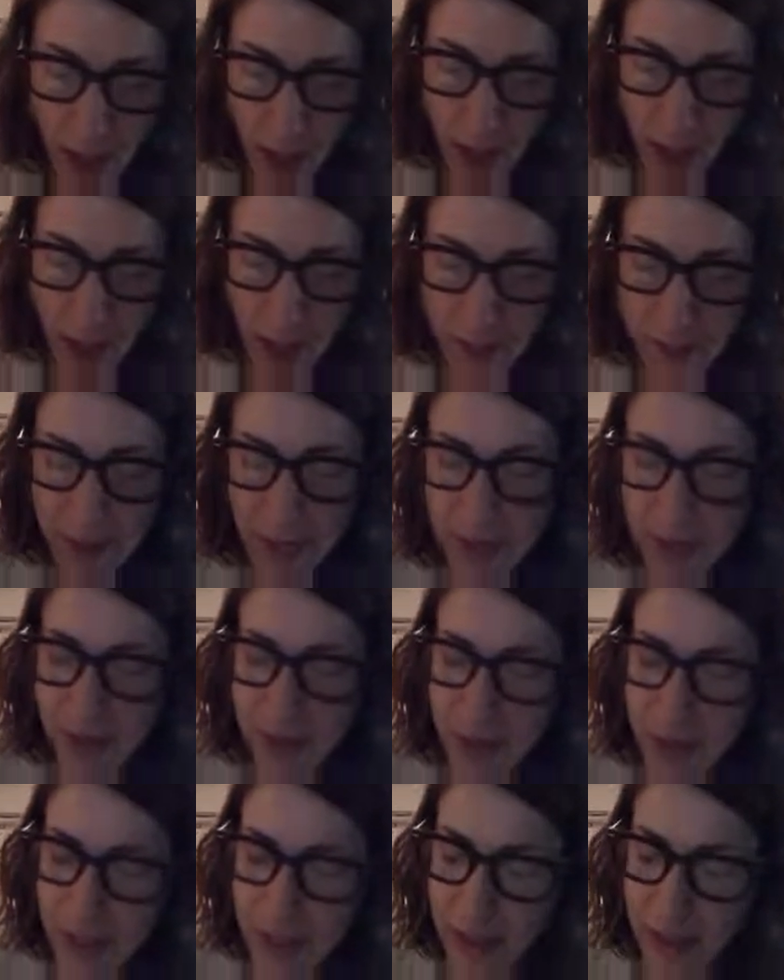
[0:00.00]
And
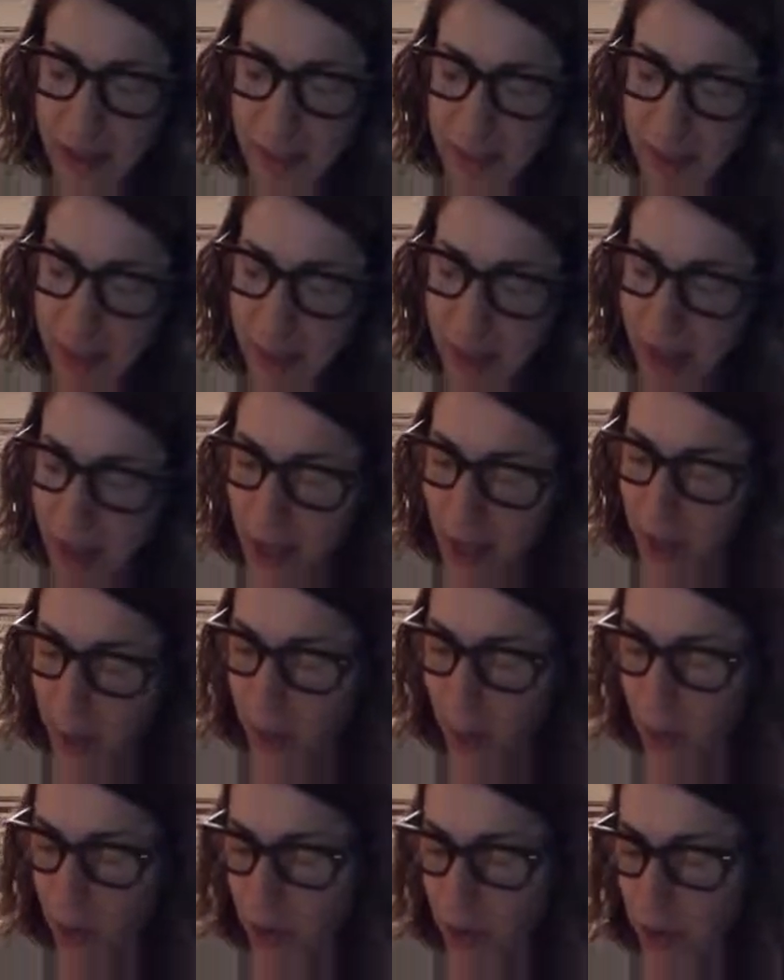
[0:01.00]
so that's a big
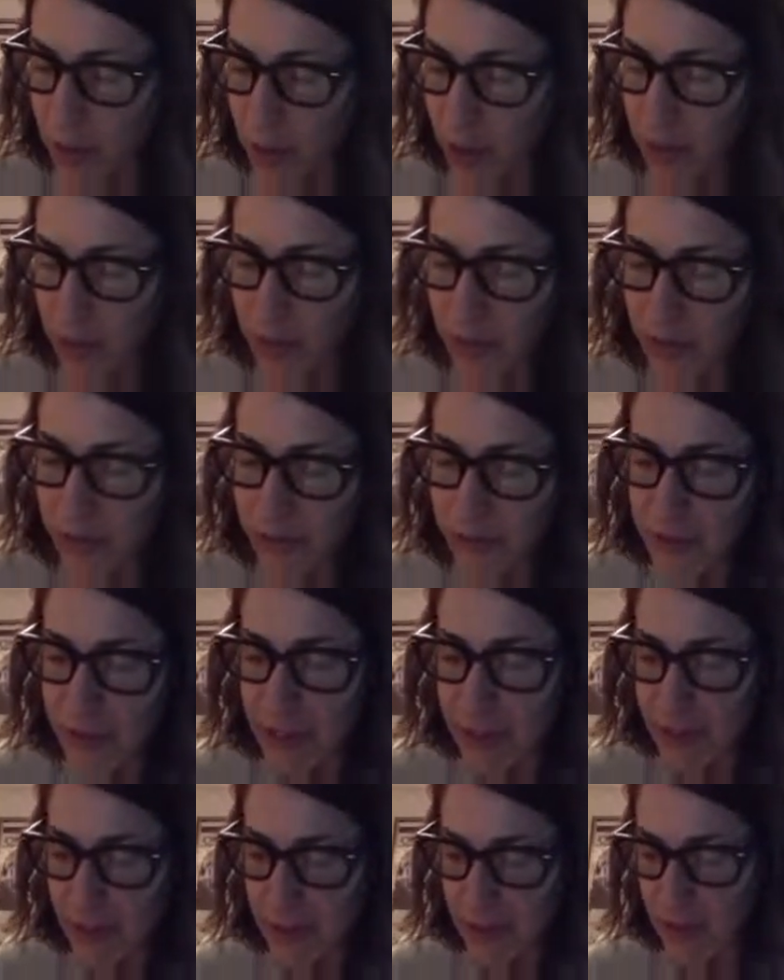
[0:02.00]
part of
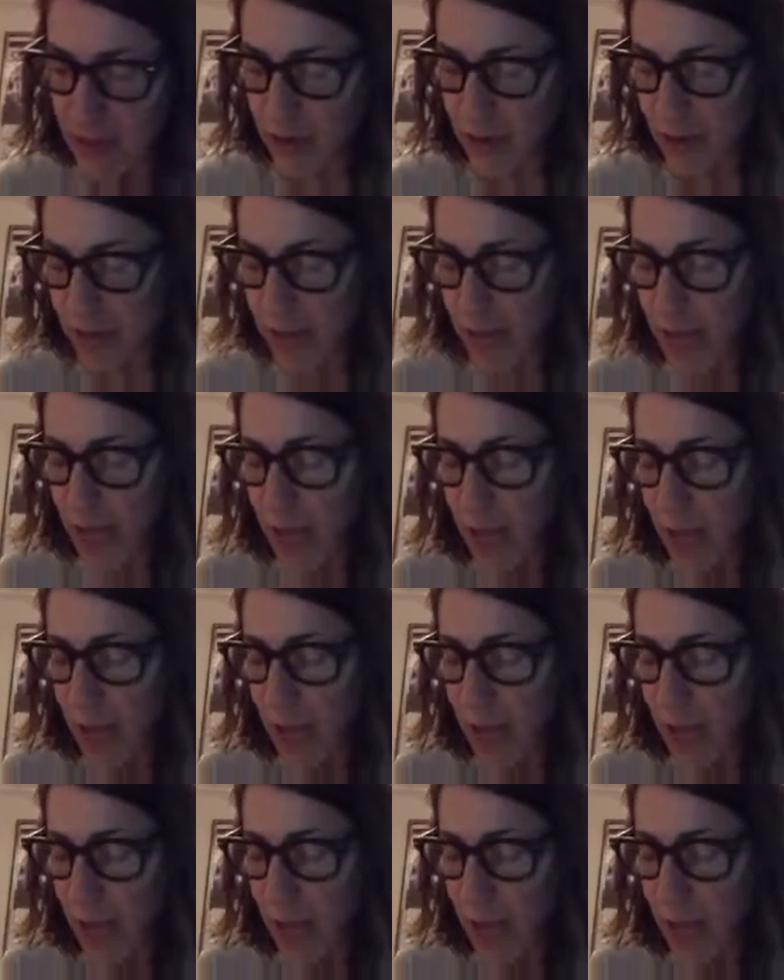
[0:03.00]
this theory.